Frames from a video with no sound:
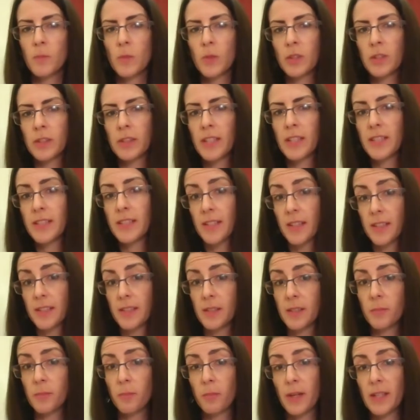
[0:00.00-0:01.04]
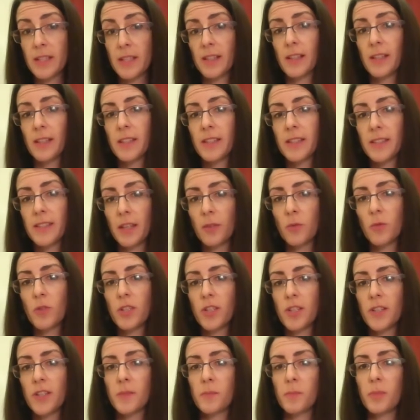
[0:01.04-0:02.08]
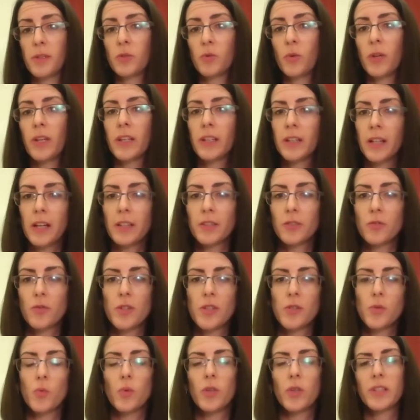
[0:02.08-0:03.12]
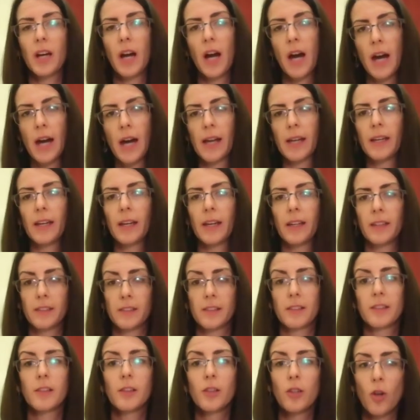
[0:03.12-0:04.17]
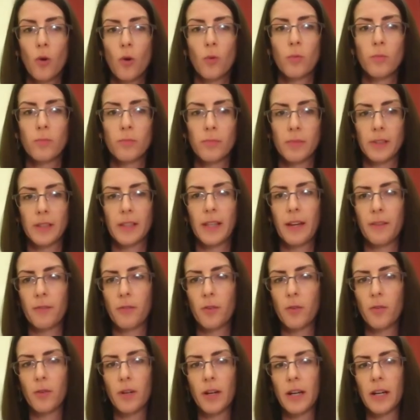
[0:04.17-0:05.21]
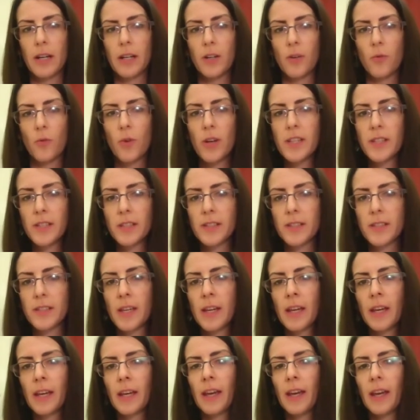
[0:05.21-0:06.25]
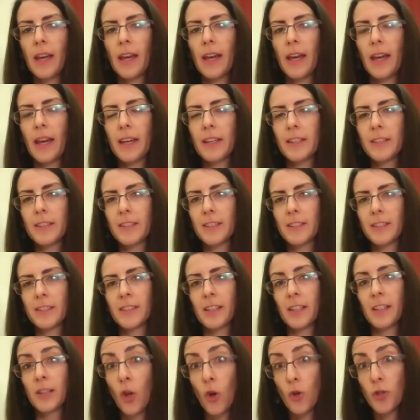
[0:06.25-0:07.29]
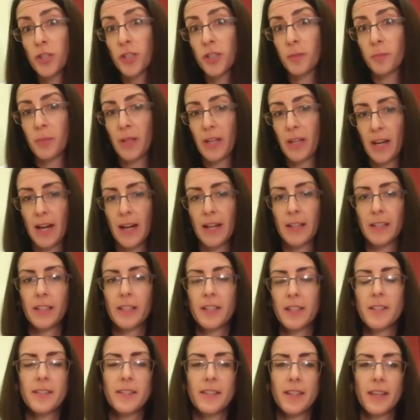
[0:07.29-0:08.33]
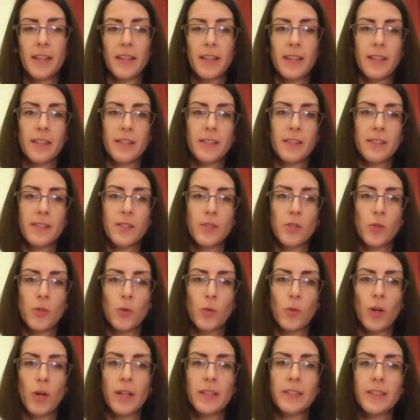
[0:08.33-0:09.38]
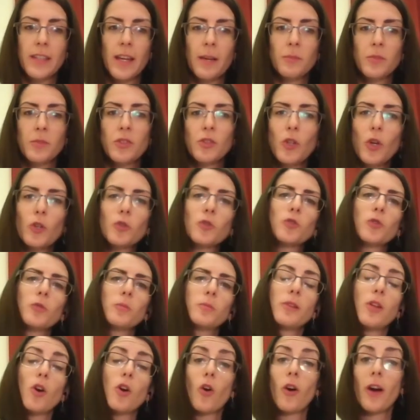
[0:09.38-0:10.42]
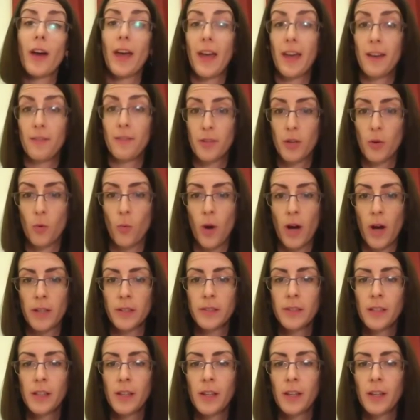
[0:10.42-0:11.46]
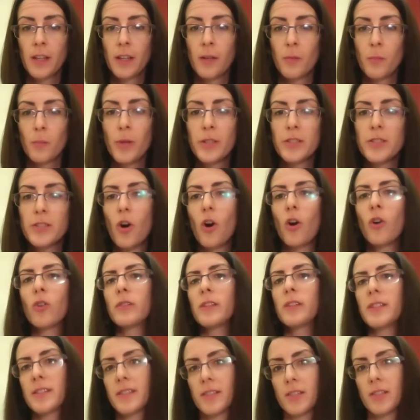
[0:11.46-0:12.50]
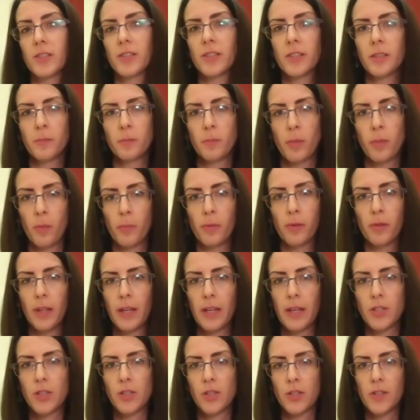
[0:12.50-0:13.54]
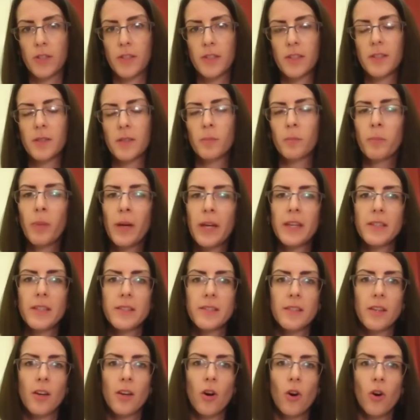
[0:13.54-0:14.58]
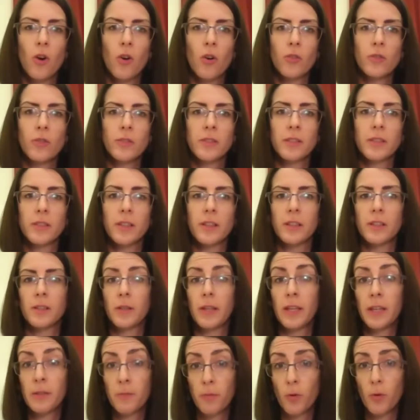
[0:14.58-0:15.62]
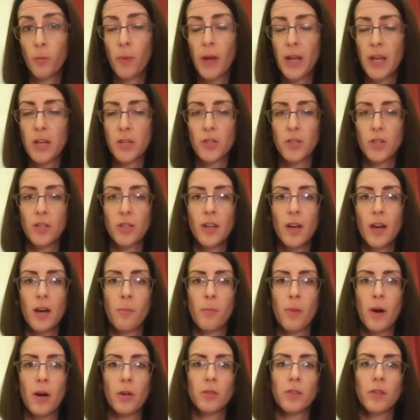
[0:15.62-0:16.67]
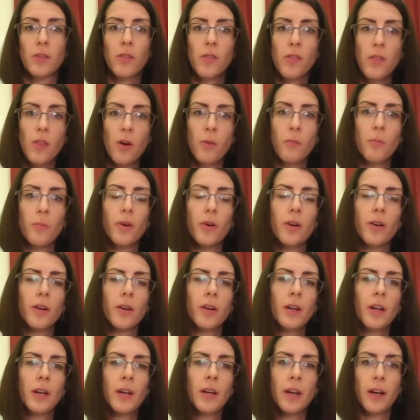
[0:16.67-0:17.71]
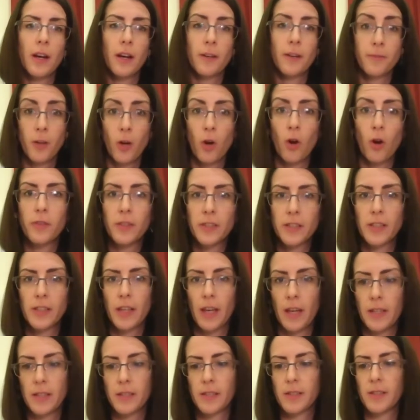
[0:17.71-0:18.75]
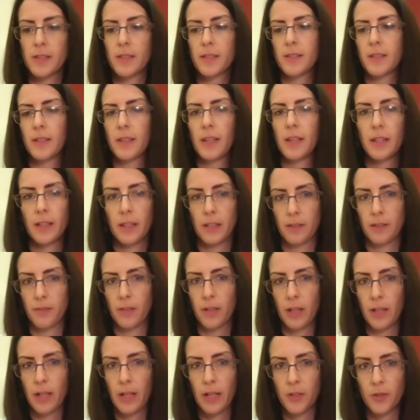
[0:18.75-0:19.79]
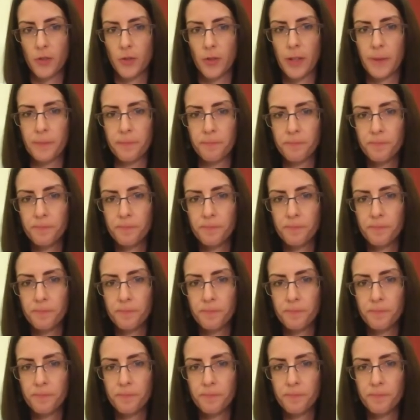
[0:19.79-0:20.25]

This system basically distinguishes between countries with high and low level risks. And the logic behind this is to attempt not to block everyone, but only certain populations based on the information about number of COVID cases in a given country.